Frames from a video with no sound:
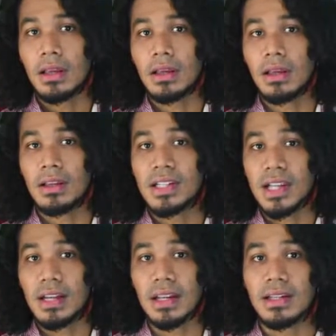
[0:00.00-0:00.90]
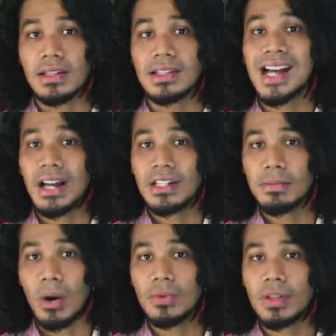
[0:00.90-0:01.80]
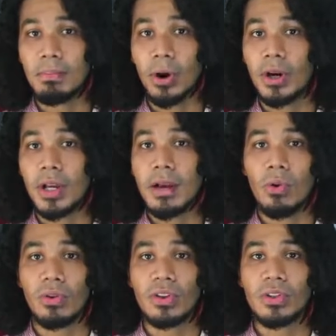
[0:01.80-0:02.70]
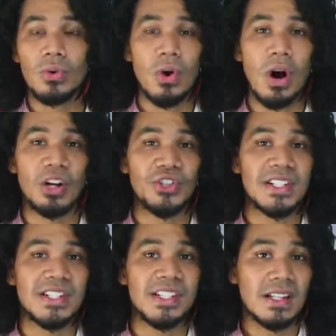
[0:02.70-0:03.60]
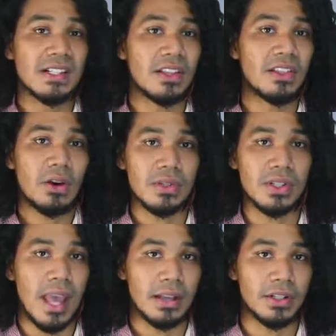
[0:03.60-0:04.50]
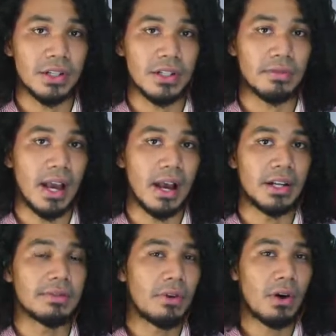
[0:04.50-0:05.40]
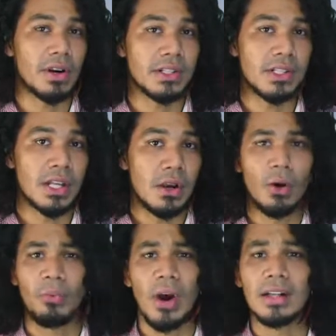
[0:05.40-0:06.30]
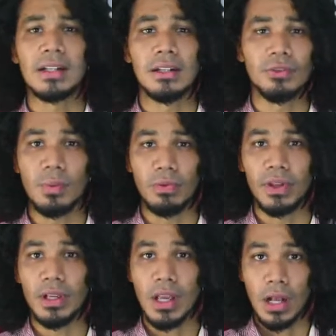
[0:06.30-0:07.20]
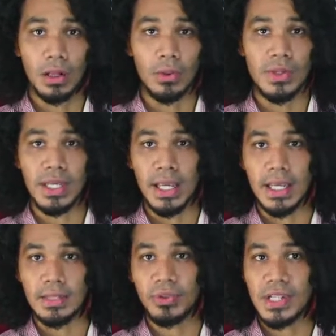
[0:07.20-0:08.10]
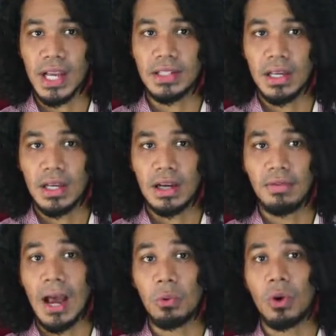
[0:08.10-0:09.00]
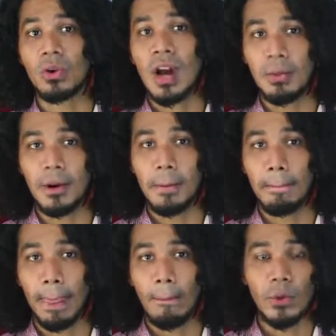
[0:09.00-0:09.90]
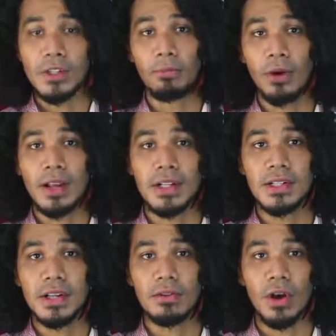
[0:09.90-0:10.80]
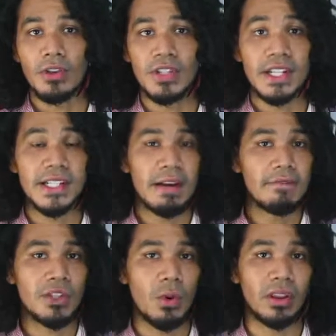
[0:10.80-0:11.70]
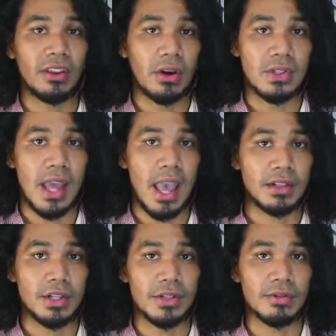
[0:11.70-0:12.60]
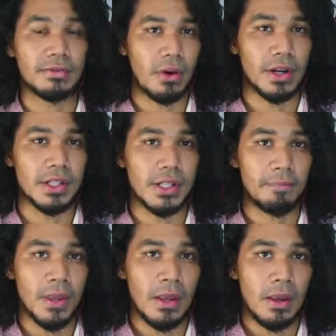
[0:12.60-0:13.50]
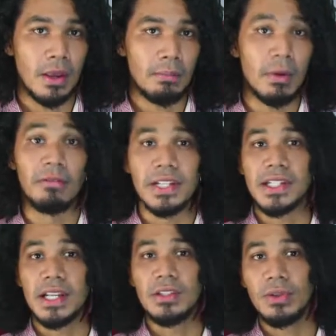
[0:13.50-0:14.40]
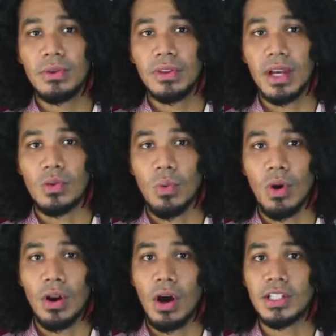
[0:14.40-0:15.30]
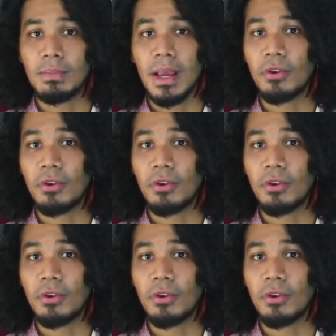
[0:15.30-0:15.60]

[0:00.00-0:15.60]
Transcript: said it is tantamount to burning more than 260,000 hectares of Guyana's forests, or practically removing close to 80% of Iwokrama, which comprises 371,000 hectares of forest. Moffett said too that one ought to bear in